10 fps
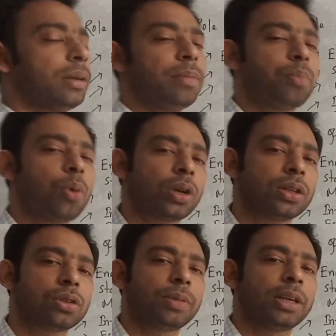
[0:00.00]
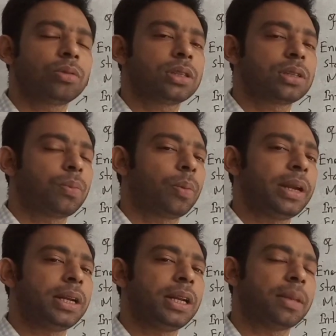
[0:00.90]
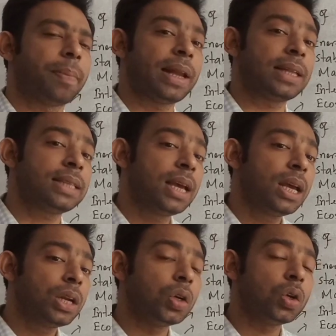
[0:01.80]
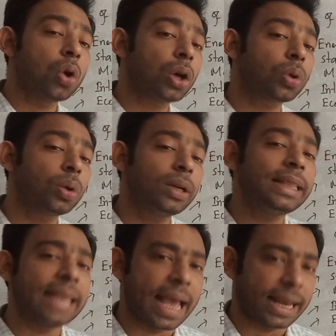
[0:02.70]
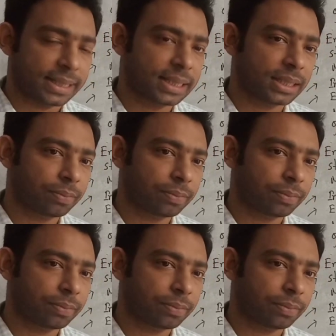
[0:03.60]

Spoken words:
importance of the ecosystem for maintaining the balance. Not only that,